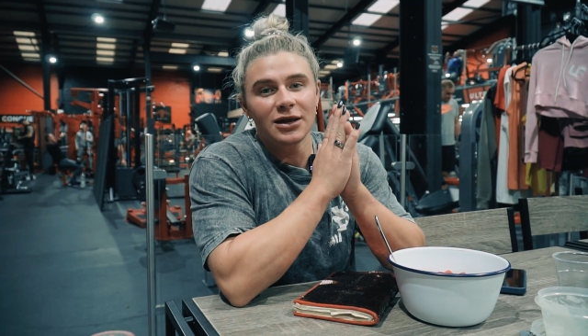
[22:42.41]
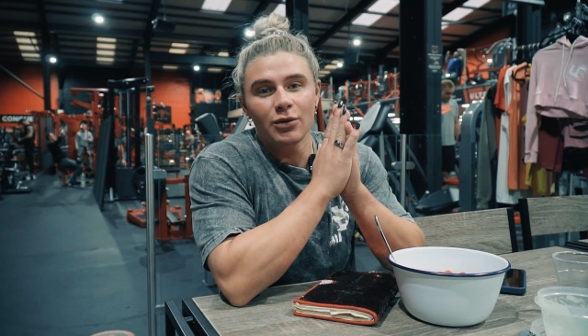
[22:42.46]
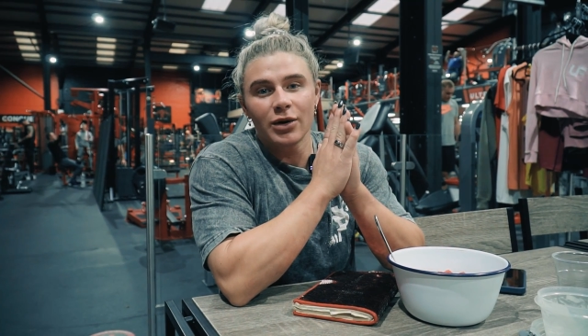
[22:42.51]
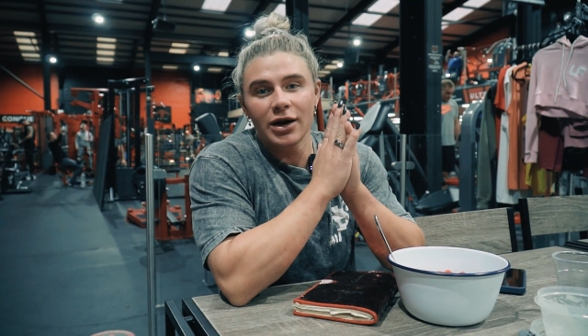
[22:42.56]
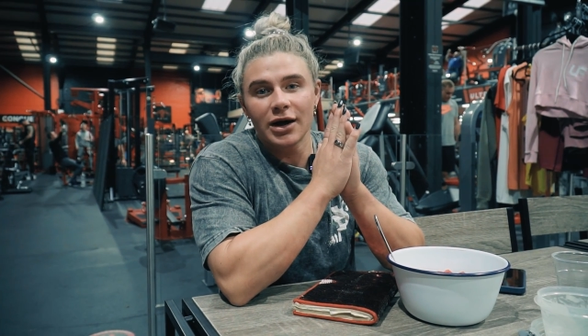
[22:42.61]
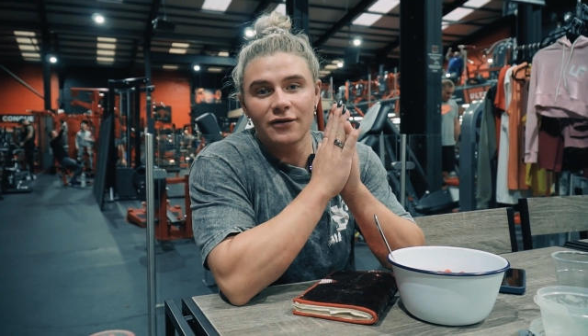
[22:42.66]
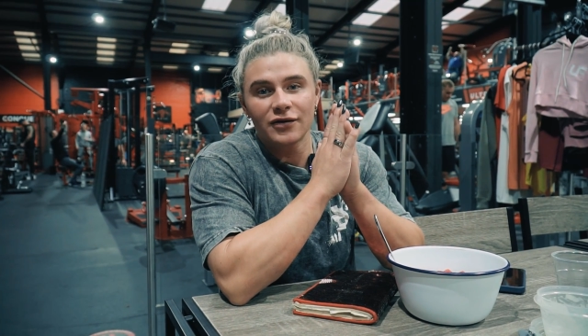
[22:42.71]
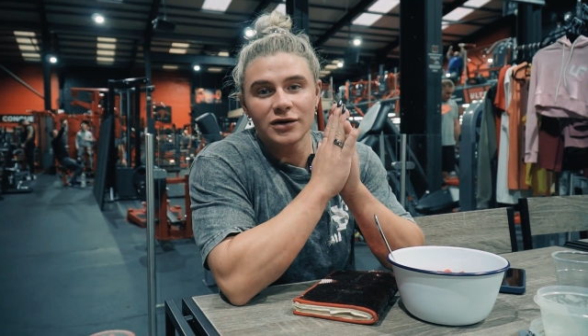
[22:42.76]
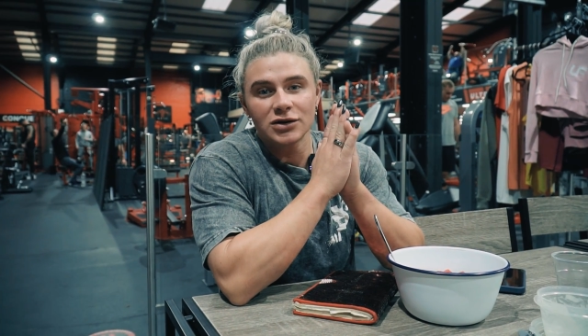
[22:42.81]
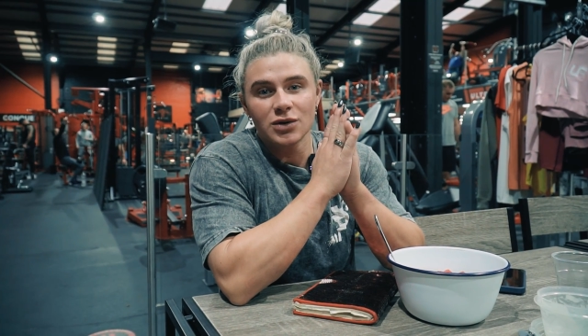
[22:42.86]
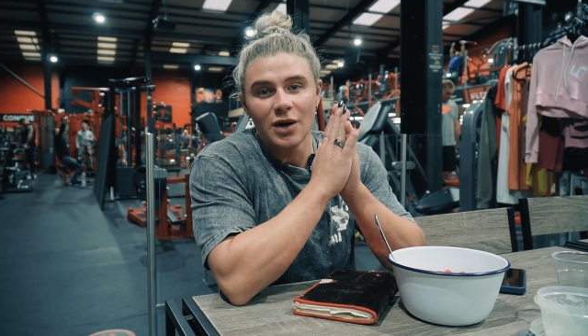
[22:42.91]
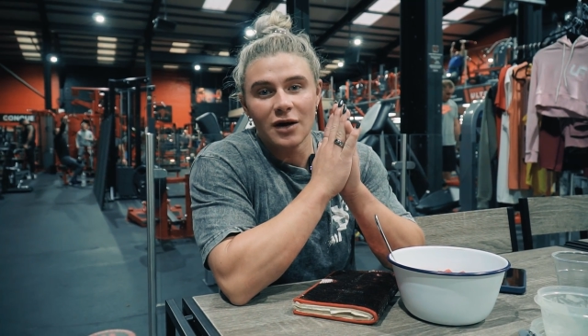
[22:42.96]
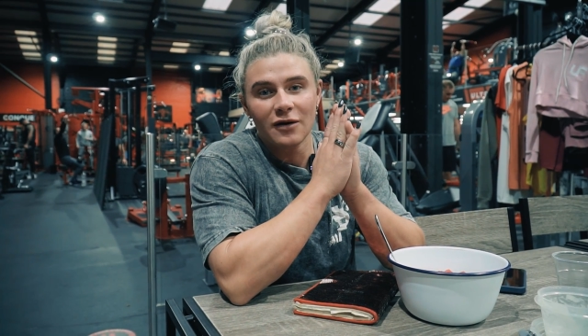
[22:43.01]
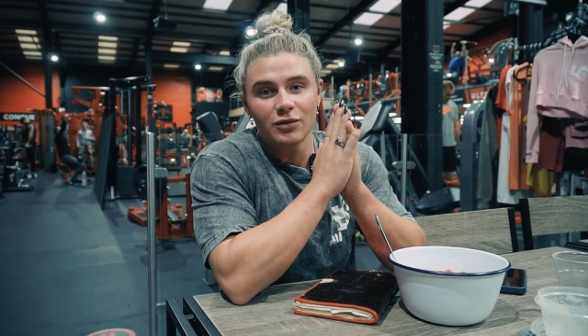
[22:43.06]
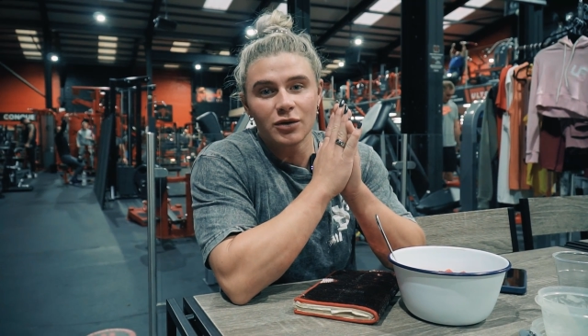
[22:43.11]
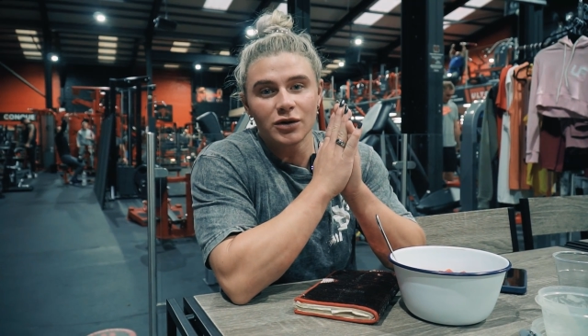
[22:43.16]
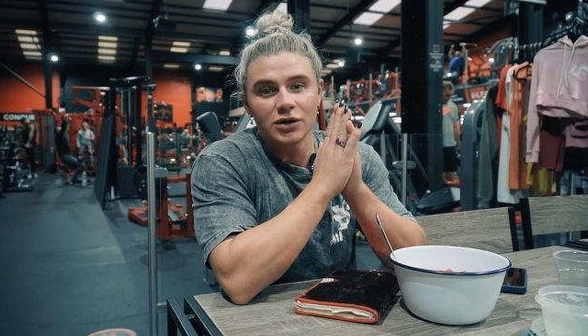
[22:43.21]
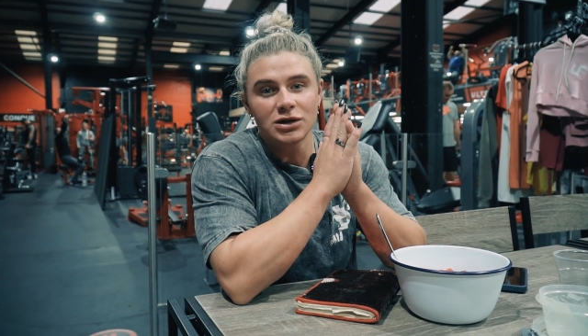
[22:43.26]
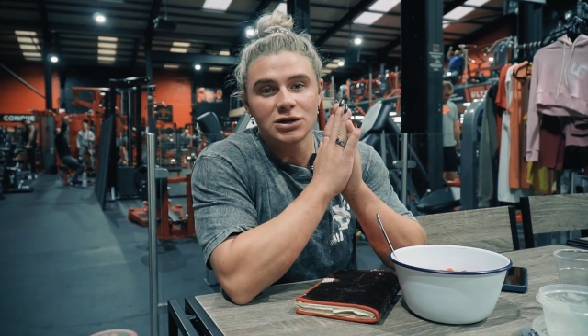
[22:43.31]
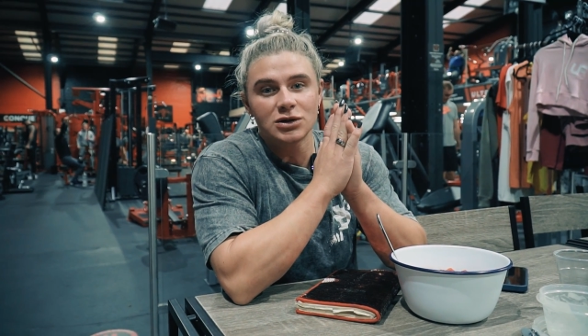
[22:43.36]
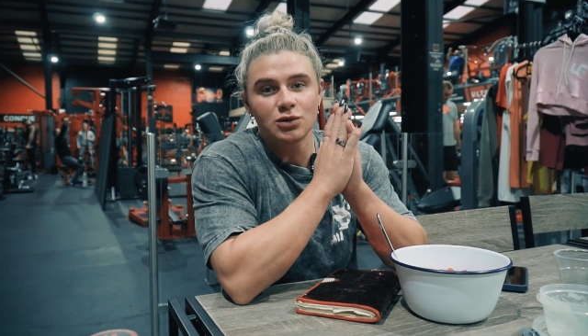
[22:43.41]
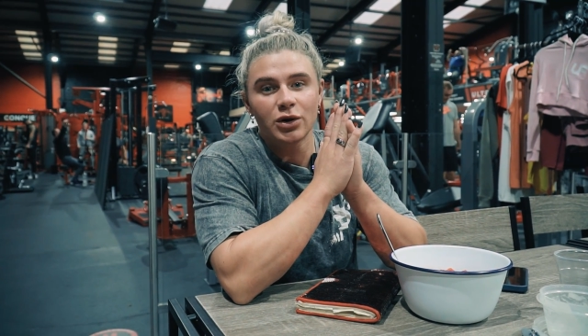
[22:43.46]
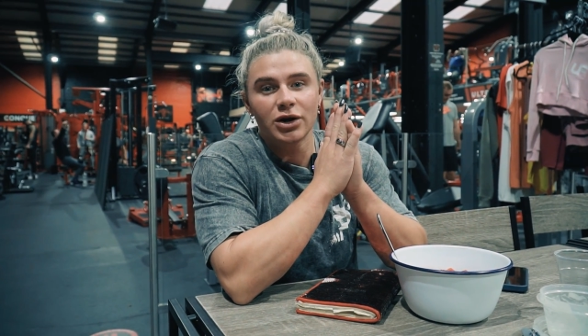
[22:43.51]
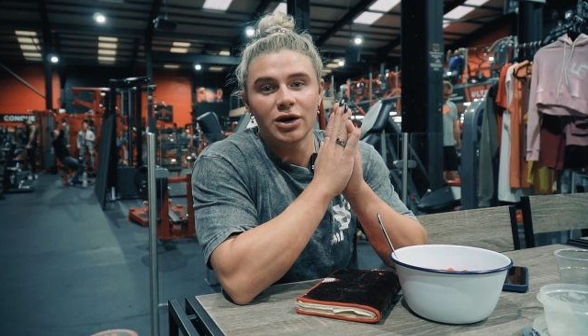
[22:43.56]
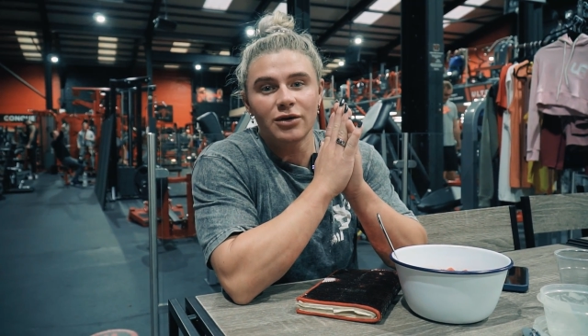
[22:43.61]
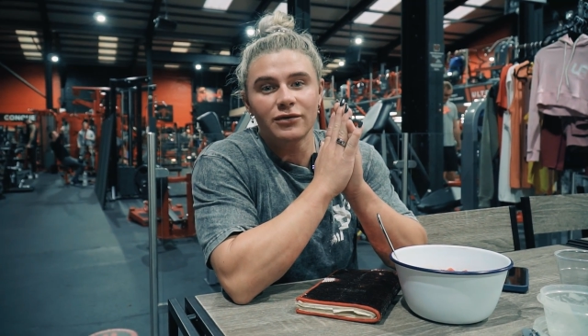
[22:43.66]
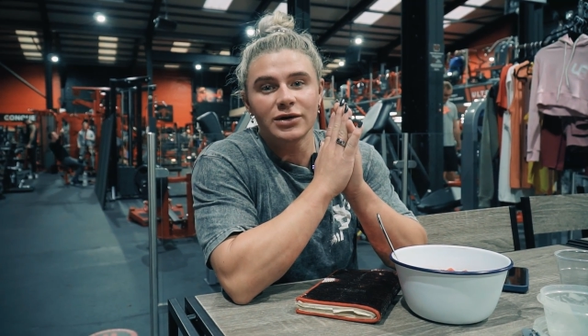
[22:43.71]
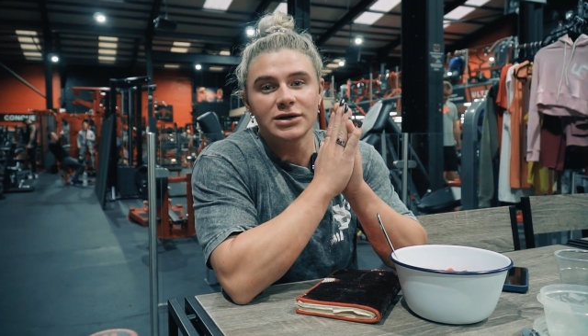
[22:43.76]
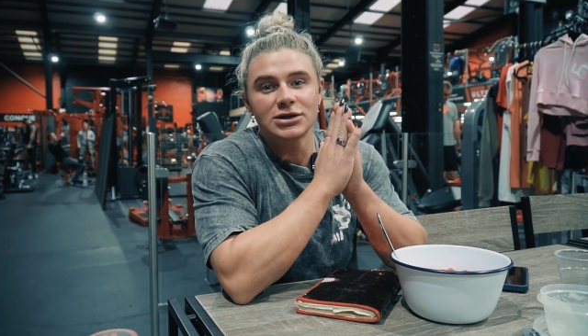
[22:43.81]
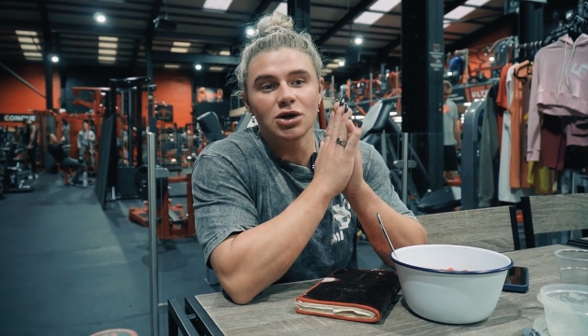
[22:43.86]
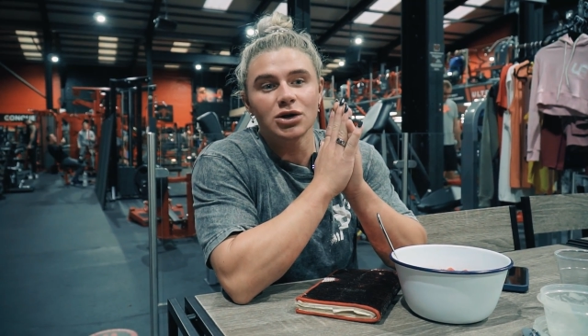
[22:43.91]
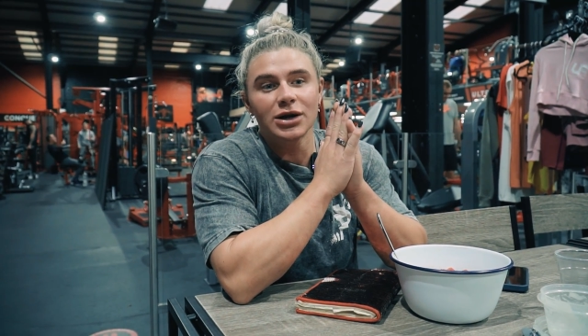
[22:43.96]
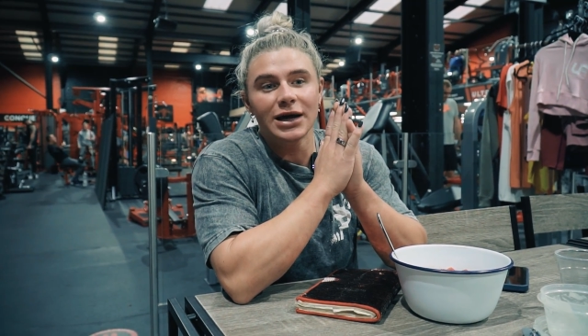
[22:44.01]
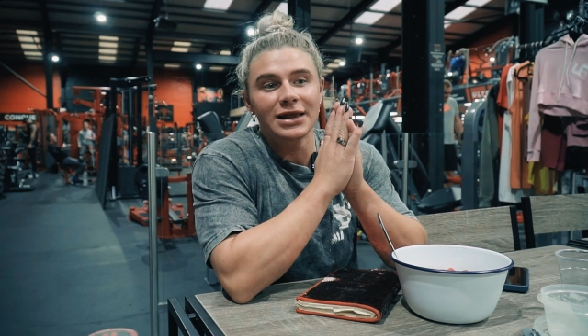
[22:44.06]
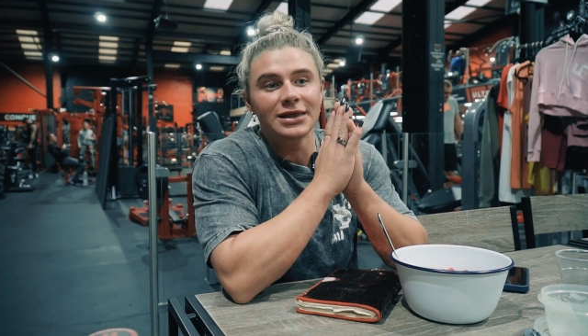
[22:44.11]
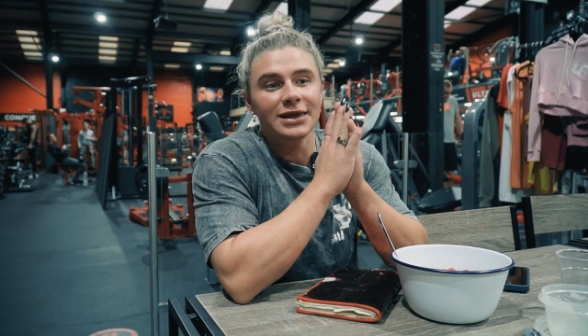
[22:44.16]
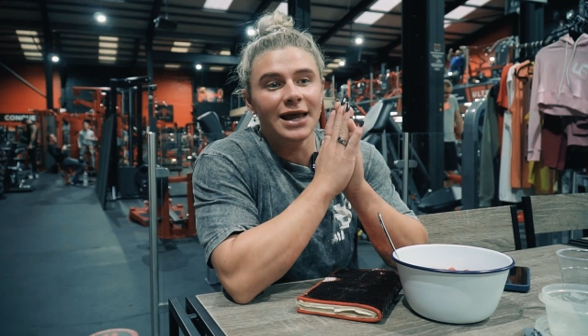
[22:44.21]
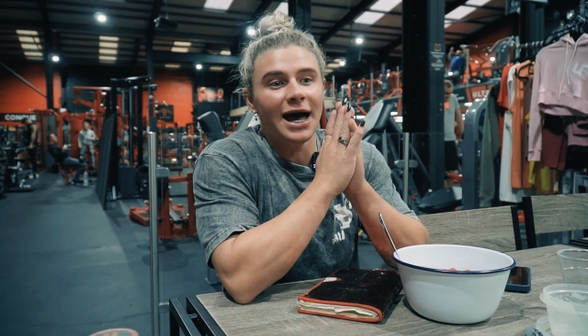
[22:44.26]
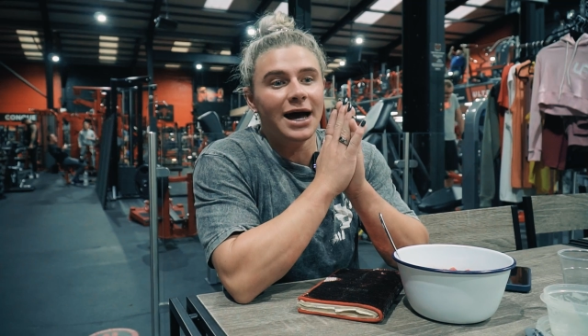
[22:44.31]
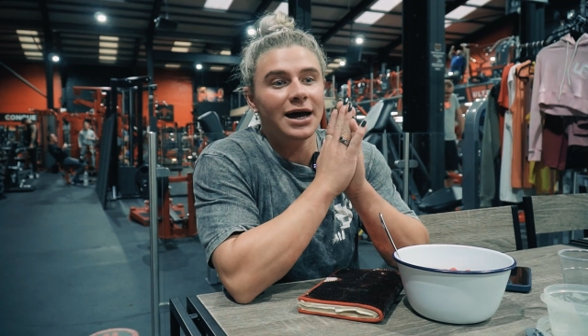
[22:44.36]
the work for 12 months wouldn't result
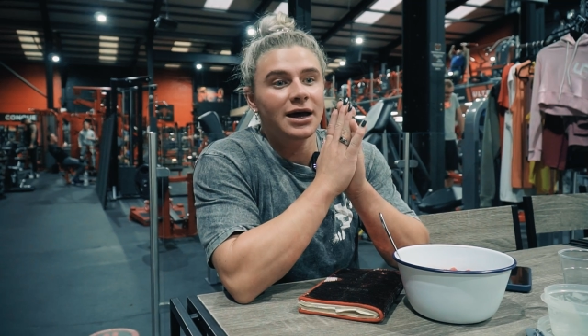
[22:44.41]
in that.